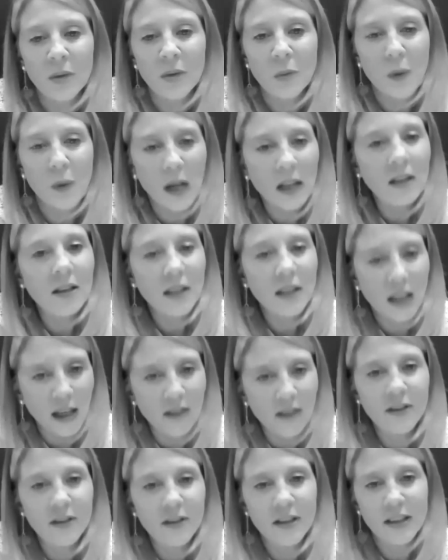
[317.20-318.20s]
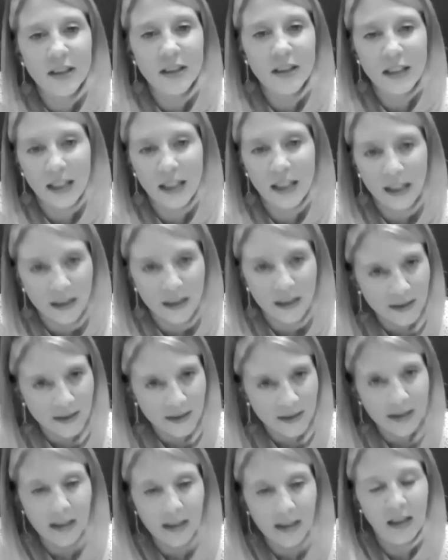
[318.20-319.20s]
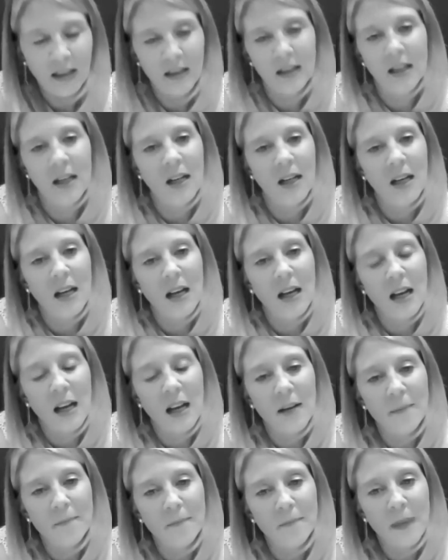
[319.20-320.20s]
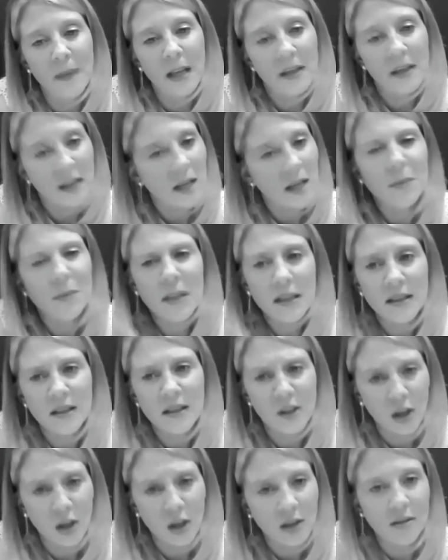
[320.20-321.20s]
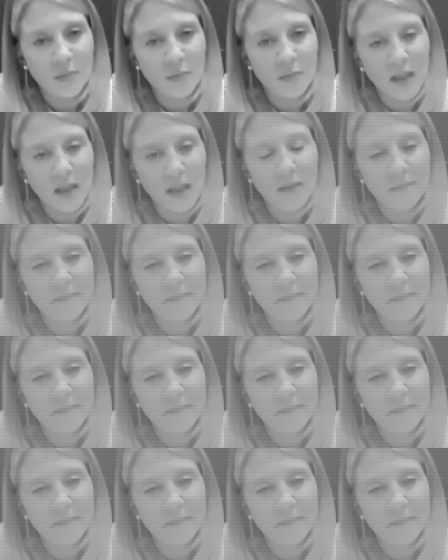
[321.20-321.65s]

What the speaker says: well-loved legacy. And that means a lot to me.